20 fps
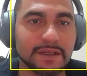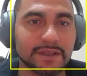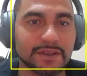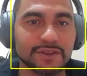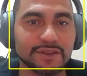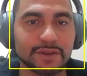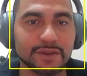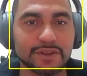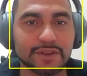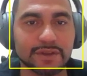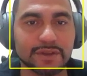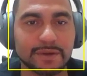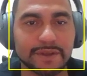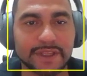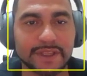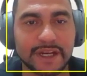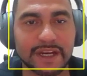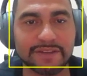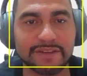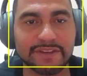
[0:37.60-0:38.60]
So it's
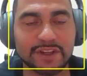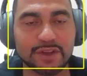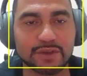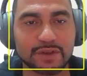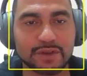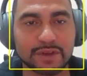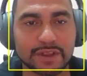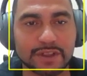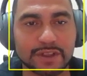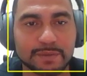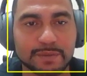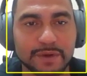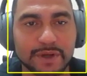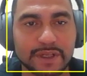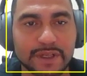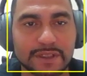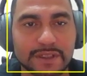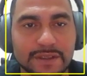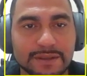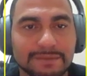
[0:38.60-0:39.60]
showing that I have a neutral
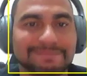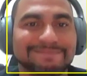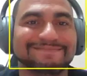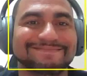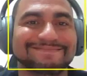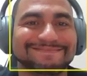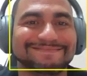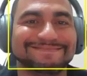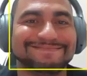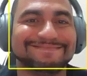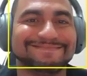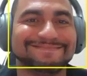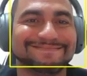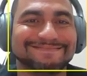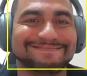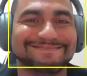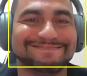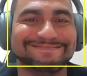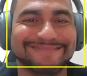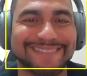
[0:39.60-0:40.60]
expression,
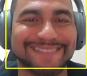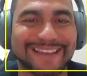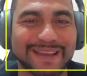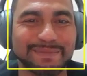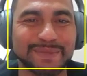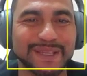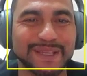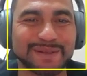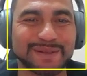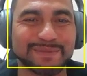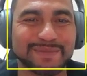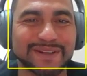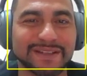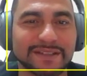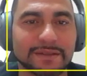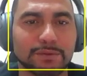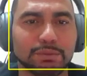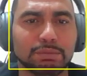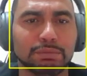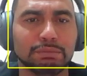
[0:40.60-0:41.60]
happy
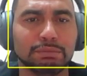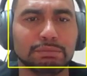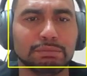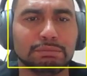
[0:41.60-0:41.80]
expression,